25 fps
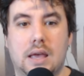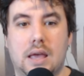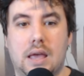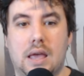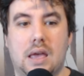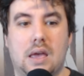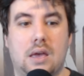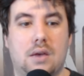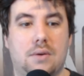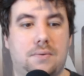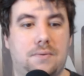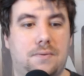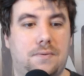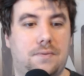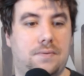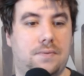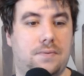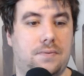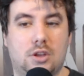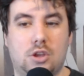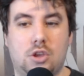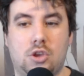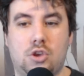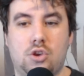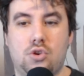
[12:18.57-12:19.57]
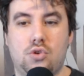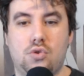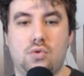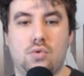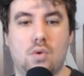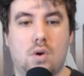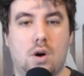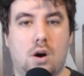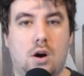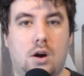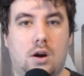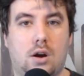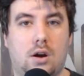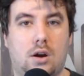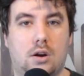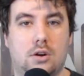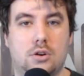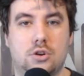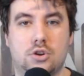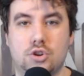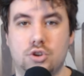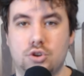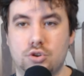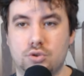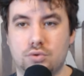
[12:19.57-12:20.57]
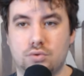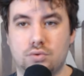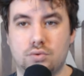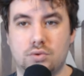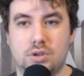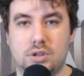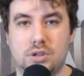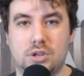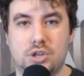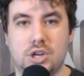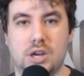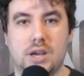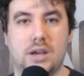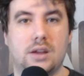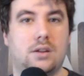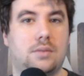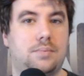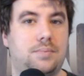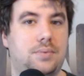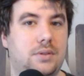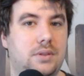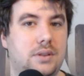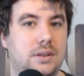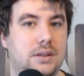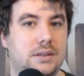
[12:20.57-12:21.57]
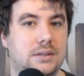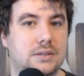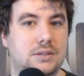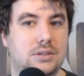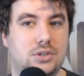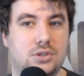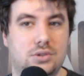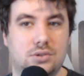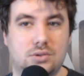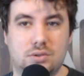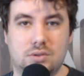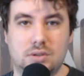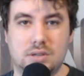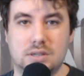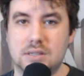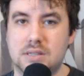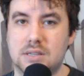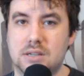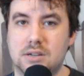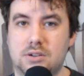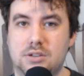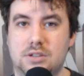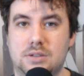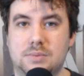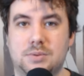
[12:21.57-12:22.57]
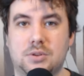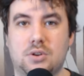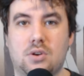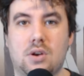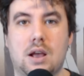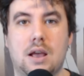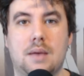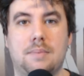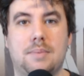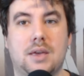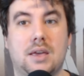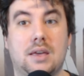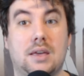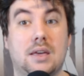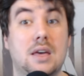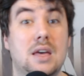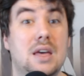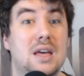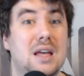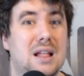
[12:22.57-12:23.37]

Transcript: If you are new to the channel, please consider subscribing.